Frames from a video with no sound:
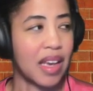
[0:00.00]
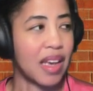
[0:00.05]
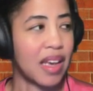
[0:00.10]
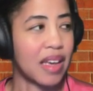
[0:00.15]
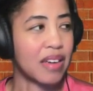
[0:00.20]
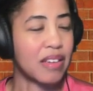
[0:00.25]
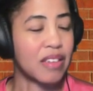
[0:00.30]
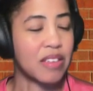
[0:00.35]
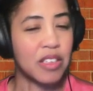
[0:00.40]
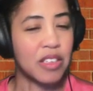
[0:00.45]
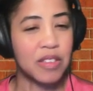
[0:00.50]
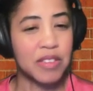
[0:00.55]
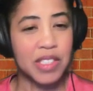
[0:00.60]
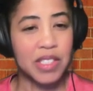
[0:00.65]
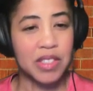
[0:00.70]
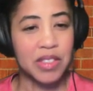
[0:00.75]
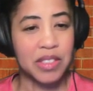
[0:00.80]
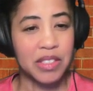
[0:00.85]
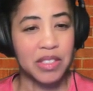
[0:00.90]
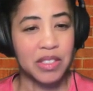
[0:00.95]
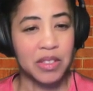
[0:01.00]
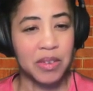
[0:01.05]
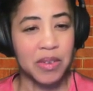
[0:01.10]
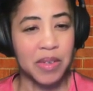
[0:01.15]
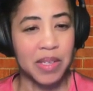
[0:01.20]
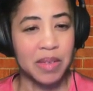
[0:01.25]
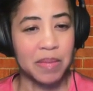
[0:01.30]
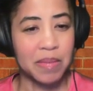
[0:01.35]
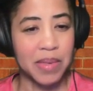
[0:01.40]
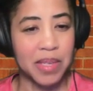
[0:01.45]
I don't know if she was her
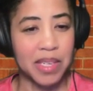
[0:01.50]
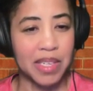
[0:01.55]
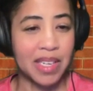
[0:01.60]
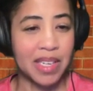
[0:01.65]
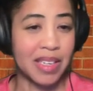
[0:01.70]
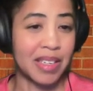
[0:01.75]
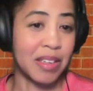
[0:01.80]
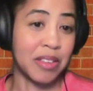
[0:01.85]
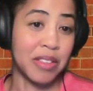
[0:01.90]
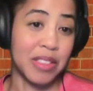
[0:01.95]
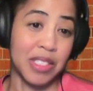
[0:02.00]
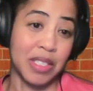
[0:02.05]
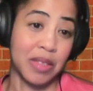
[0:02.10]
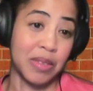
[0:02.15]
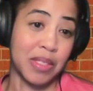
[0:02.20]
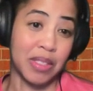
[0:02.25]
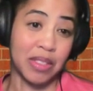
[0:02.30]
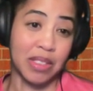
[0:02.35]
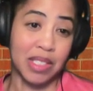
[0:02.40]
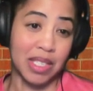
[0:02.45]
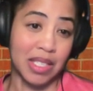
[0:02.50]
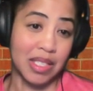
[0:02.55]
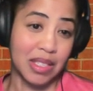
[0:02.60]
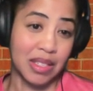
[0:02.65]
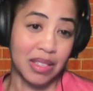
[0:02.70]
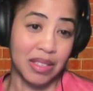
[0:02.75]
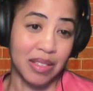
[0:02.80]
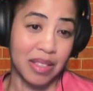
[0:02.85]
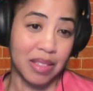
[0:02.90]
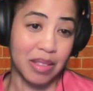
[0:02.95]
twin, but I know that she was her
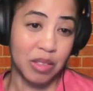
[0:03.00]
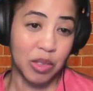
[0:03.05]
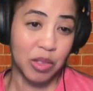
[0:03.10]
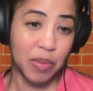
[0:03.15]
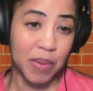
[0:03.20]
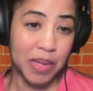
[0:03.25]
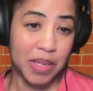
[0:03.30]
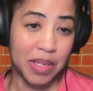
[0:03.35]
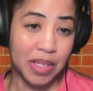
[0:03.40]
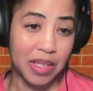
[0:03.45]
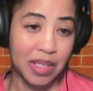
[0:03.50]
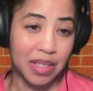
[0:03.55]
sister and it was part of it.